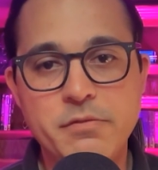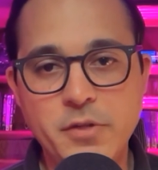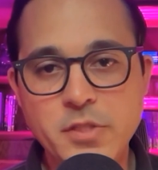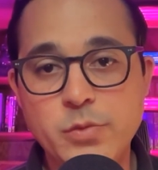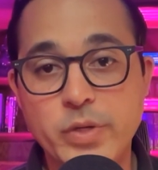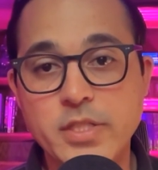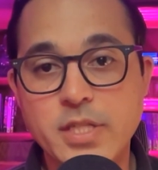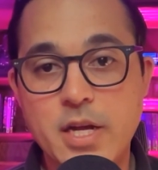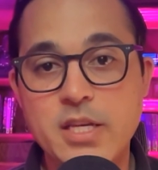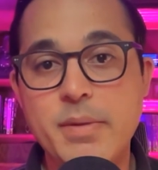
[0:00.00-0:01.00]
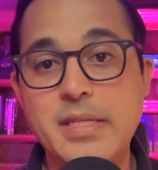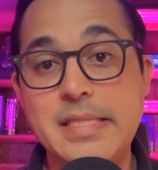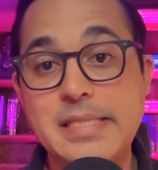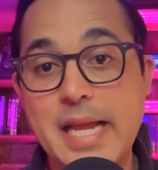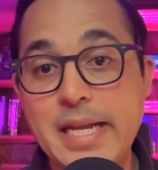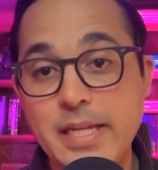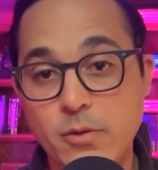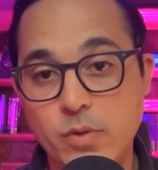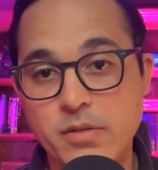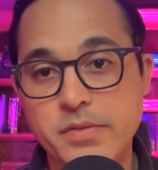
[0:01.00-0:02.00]
First, we're going to talk about
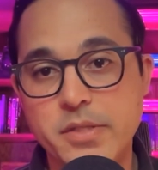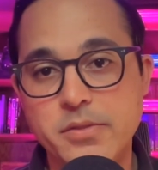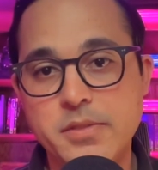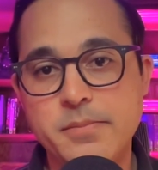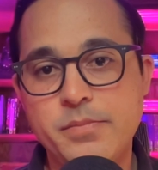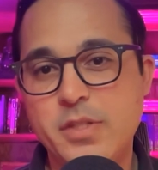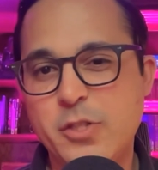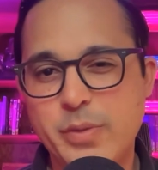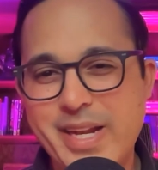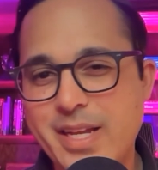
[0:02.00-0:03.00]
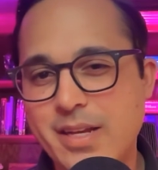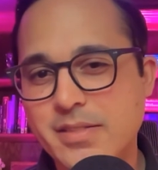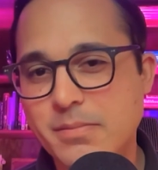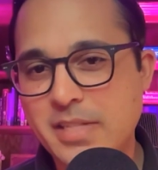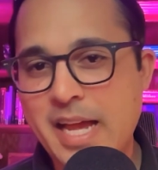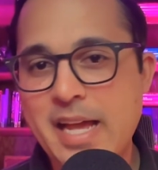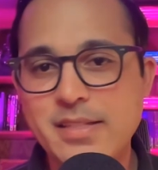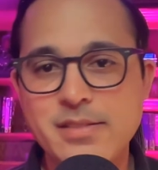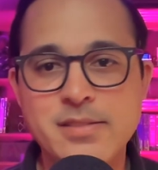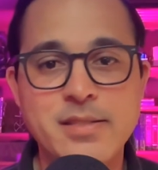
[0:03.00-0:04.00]
designing workflows, creating custom
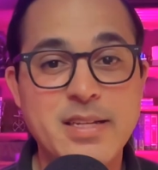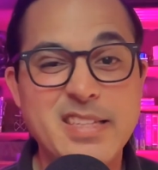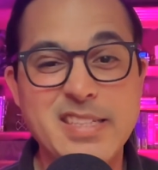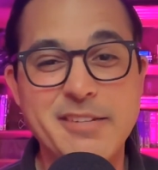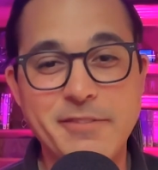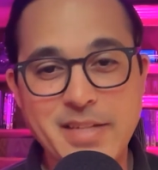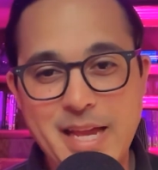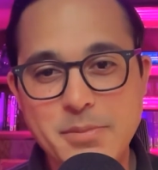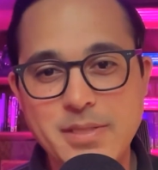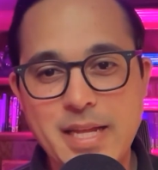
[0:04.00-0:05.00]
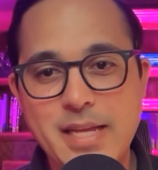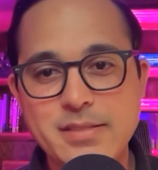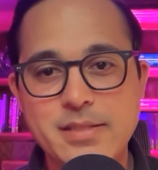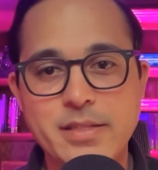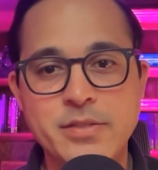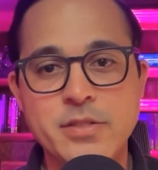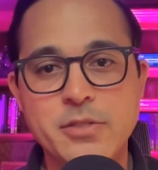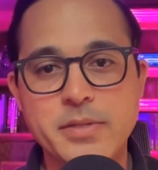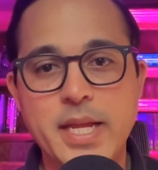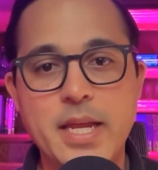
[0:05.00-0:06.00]
tasks, the different types of tasks that you
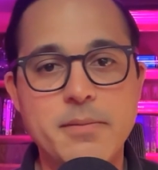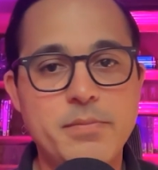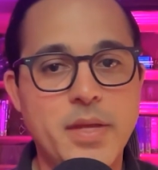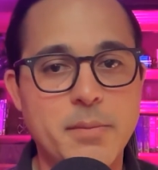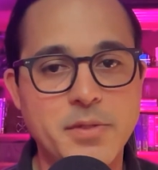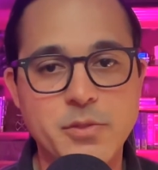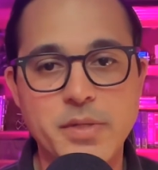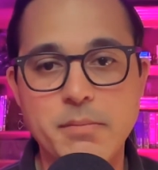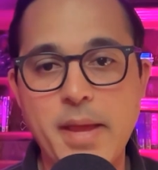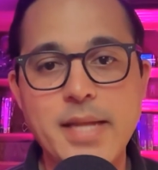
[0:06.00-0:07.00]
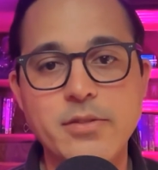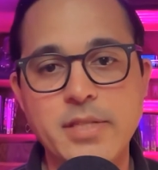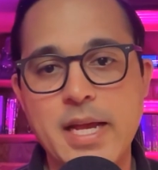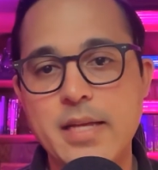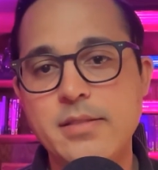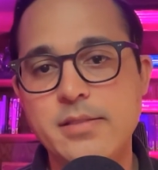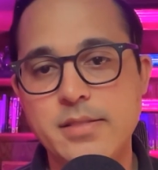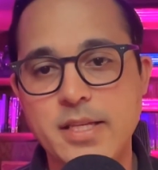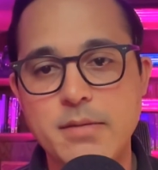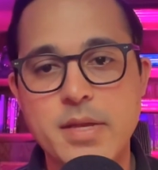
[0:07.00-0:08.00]
can create between manual
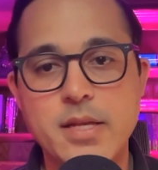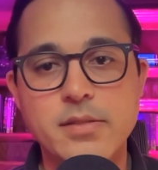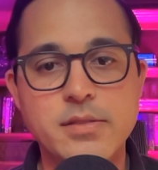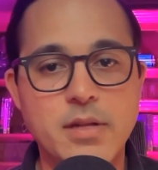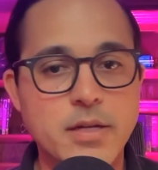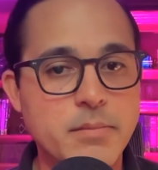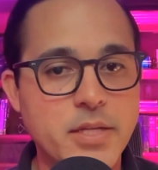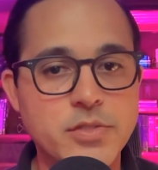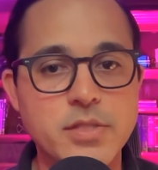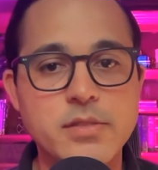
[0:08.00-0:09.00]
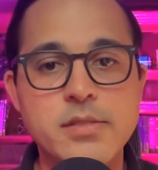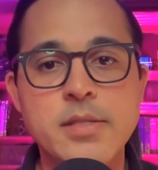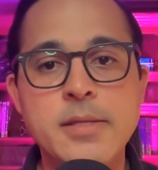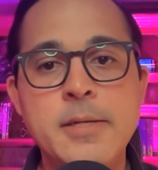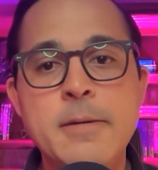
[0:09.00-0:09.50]
tasks, emails, and automations.